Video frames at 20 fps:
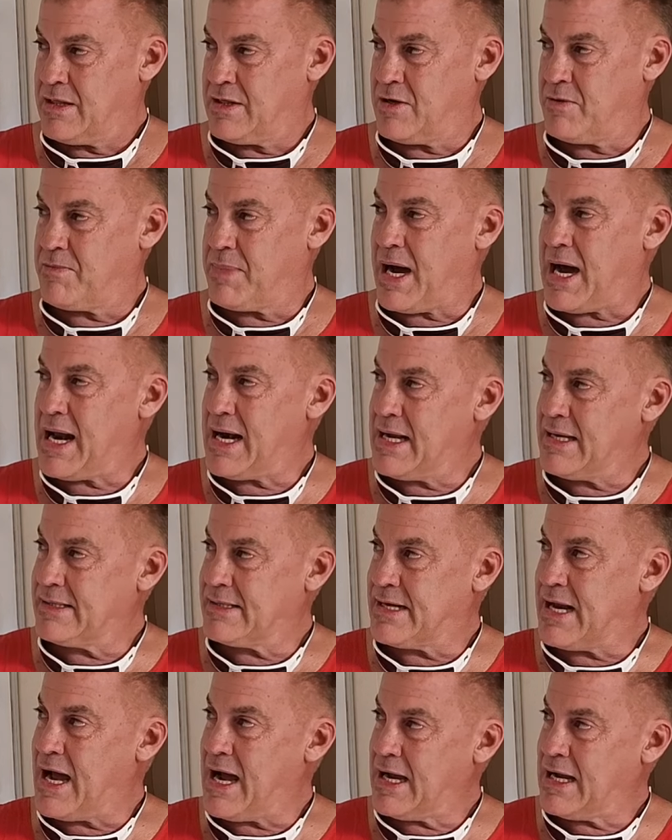Their body
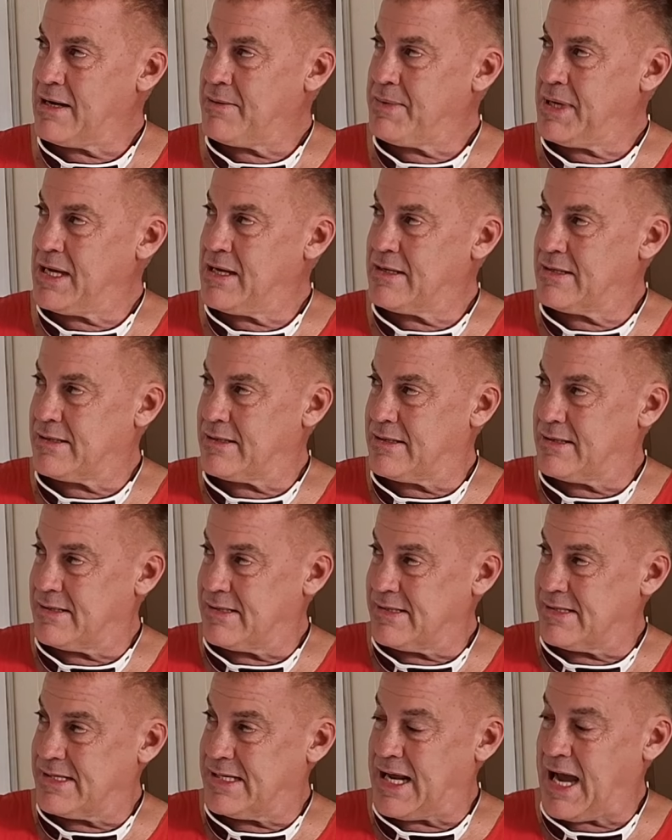is not going to be as
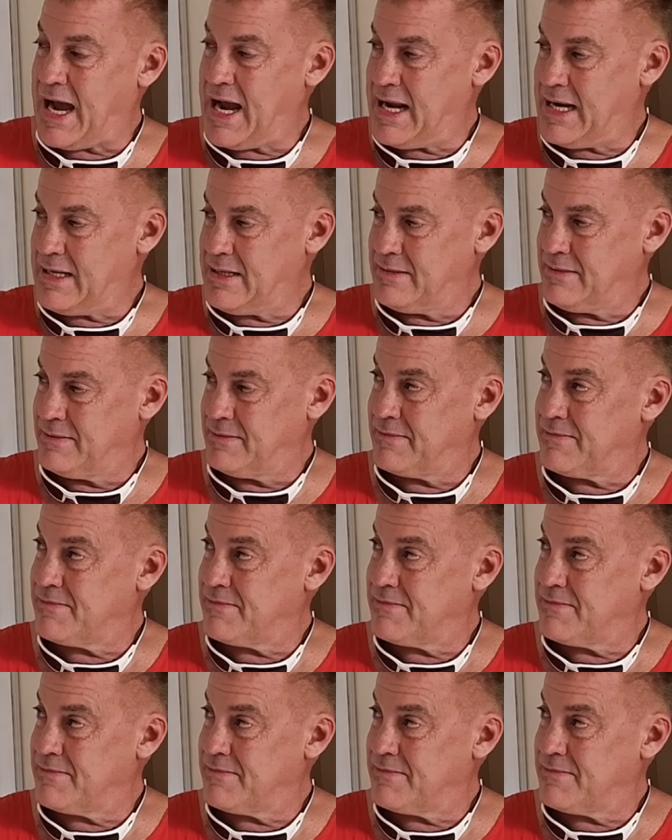tight